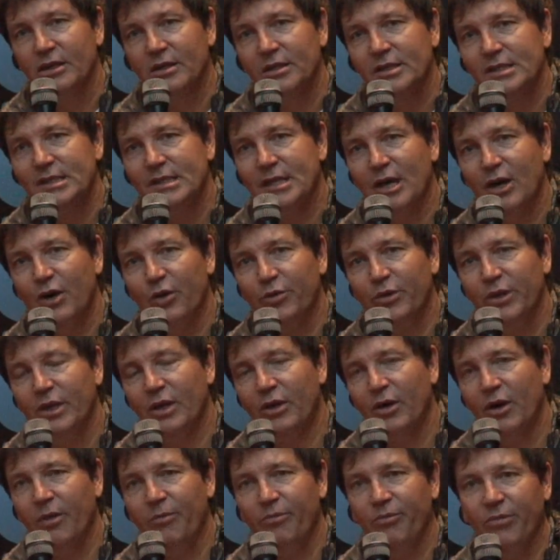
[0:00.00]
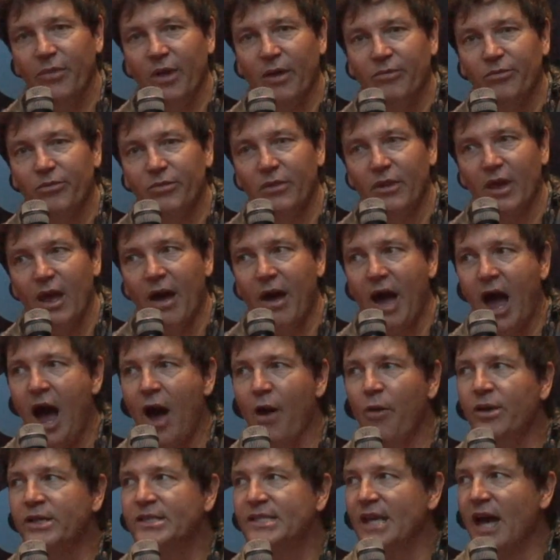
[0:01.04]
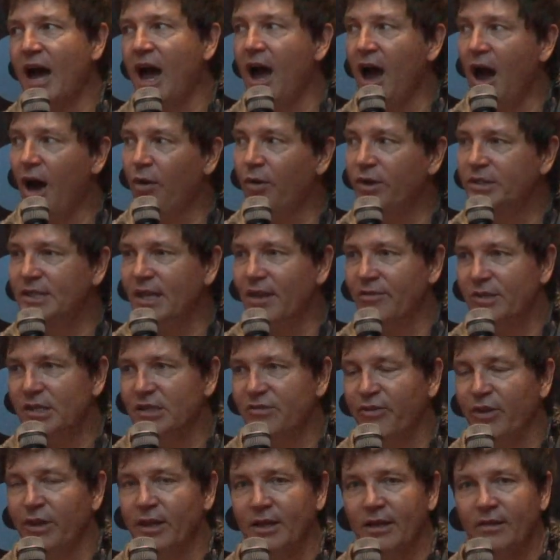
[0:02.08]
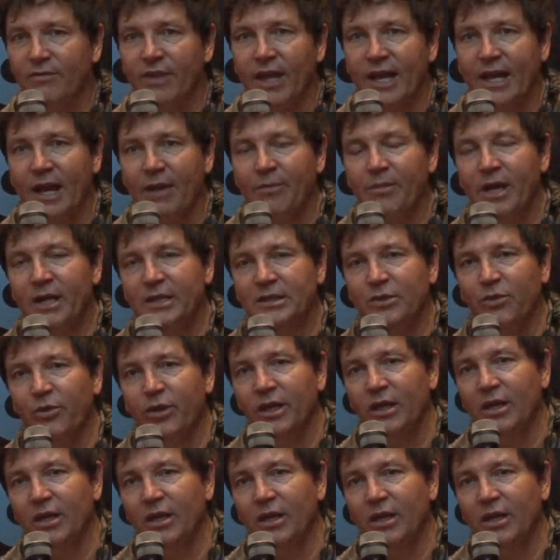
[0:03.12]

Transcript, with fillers: So you know, I'm, I'm I always I always have this feeling of like I'm not doing